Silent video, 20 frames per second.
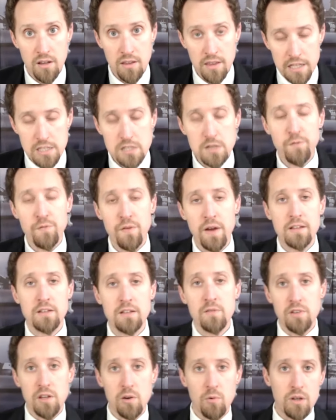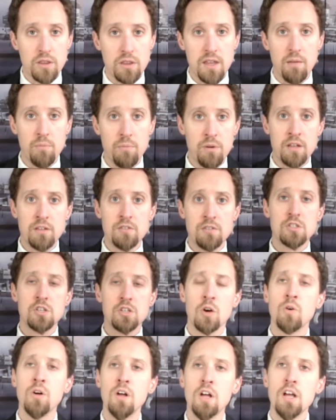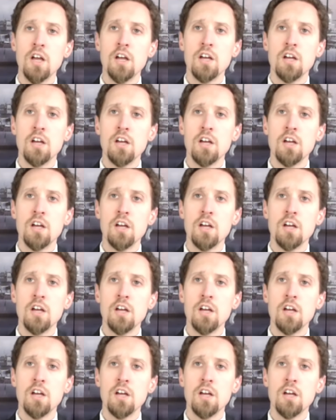That's effectively what that means. So,